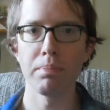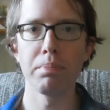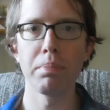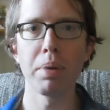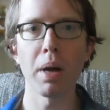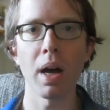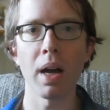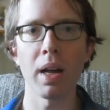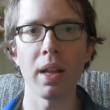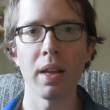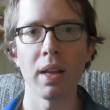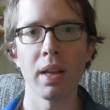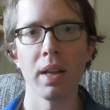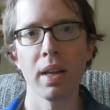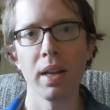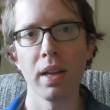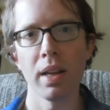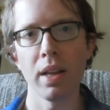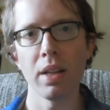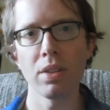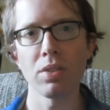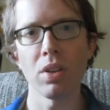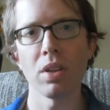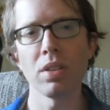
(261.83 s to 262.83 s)
but
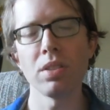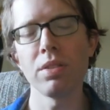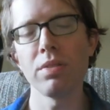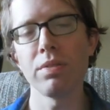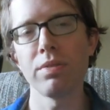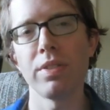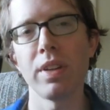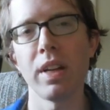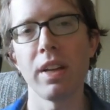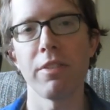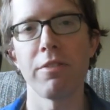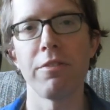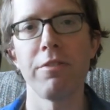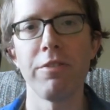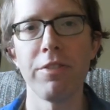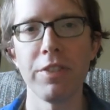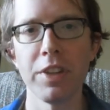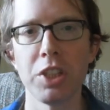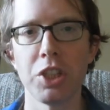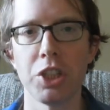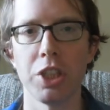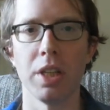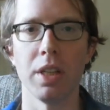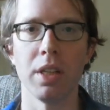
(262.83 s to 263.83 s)
it's also very
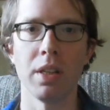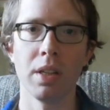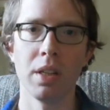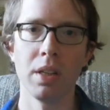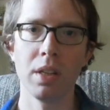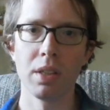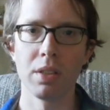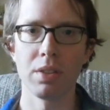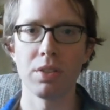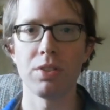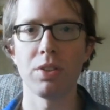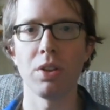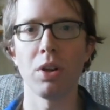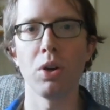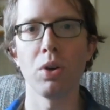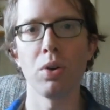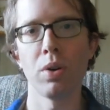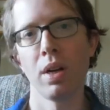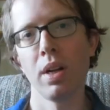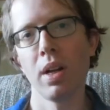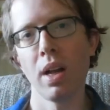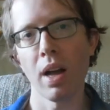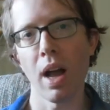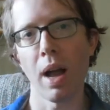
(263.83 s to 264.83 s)
efficient,
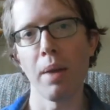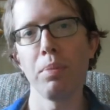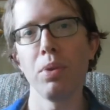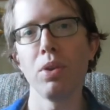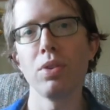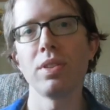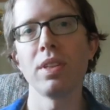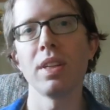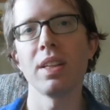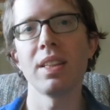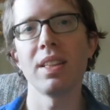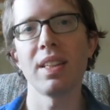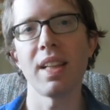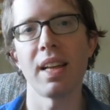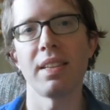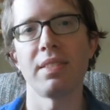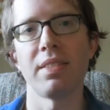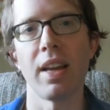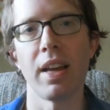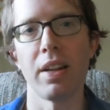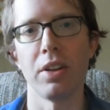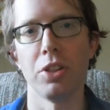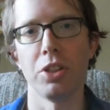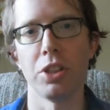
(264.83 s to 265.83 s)
so I'm using
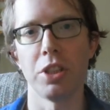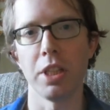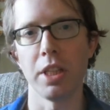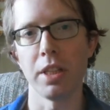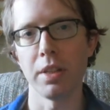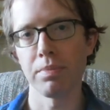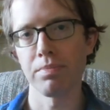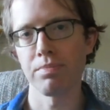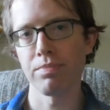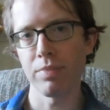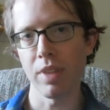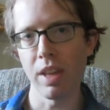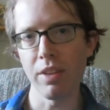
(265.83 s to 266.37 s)
less energy.